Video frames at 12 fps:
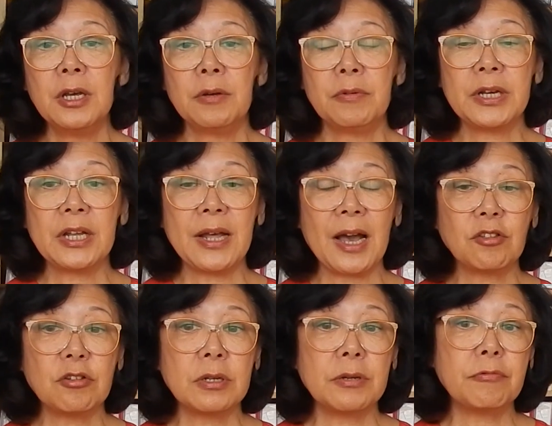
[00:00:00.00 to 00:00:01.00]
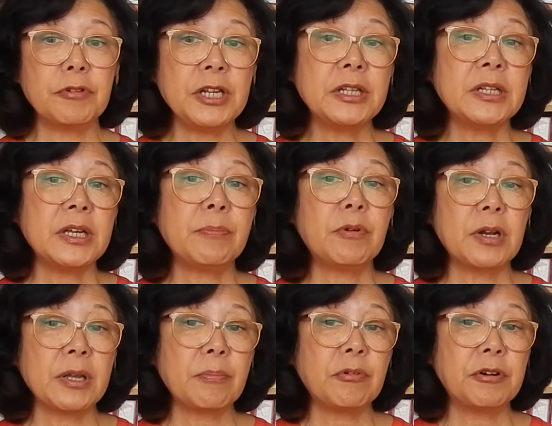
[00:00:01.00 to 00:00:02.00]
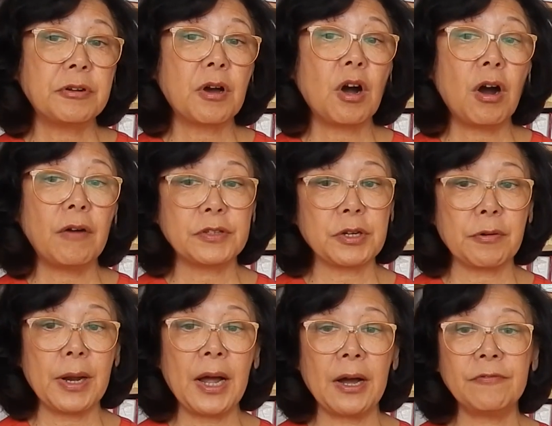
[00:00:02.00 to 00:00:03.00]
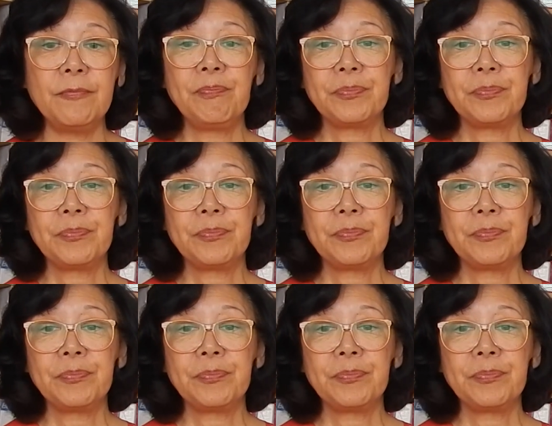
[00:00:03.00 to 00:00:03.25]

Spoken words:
we can actually read the boiling point of the graph,